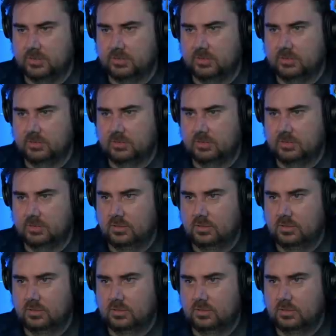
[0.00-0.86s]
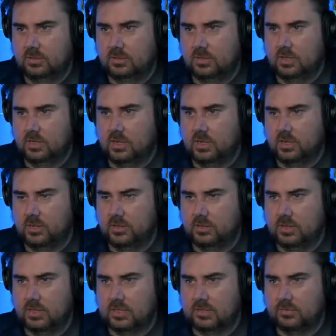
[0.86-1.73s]
Okay. That
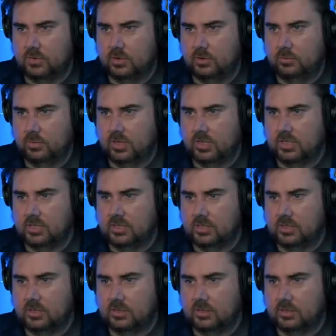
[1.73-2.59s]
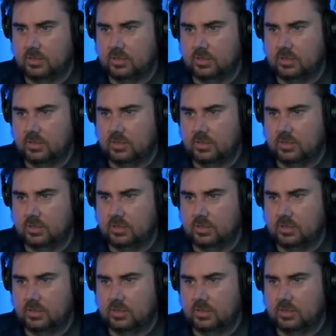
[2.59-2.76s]
is a very rickety.